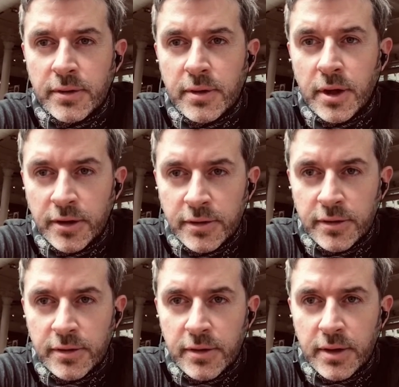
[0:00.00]

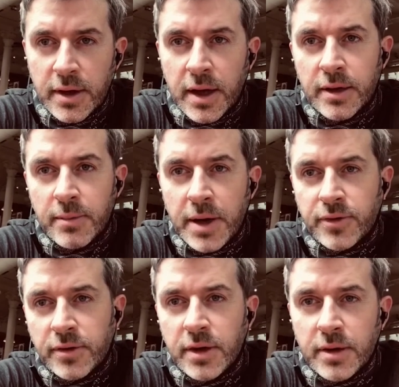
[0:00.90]
licensed, and the
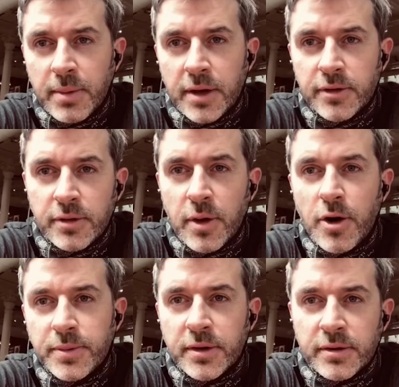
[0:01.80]
metrics need to match. So I
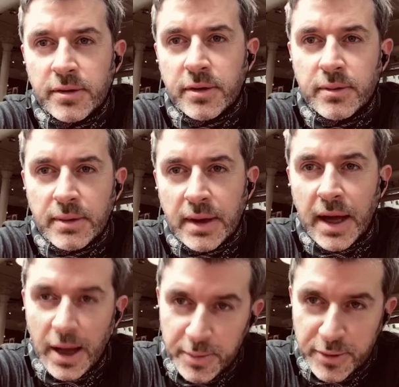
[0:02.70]
hope this
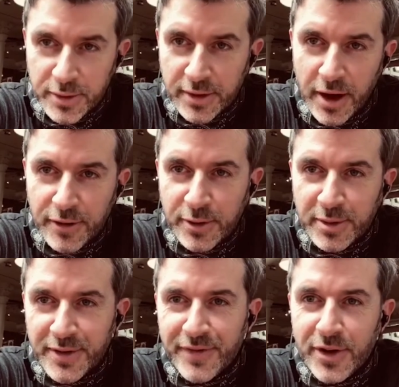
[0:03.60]
helps resolve
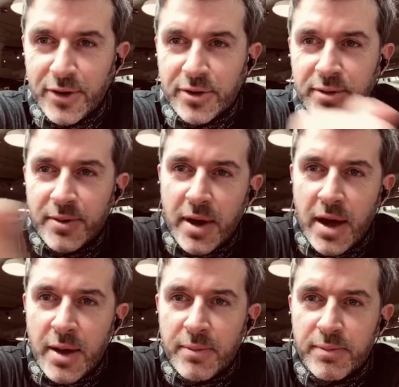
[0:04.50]
some confusion,
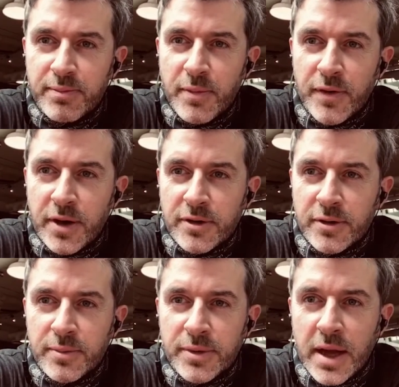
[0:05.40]
and we've
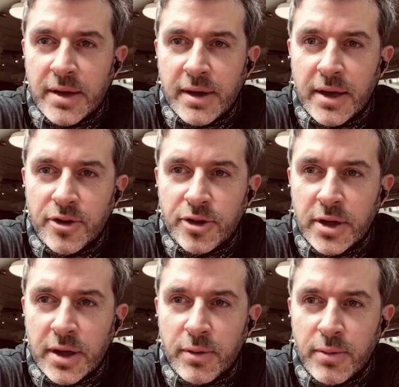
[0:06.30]
got a data sheet that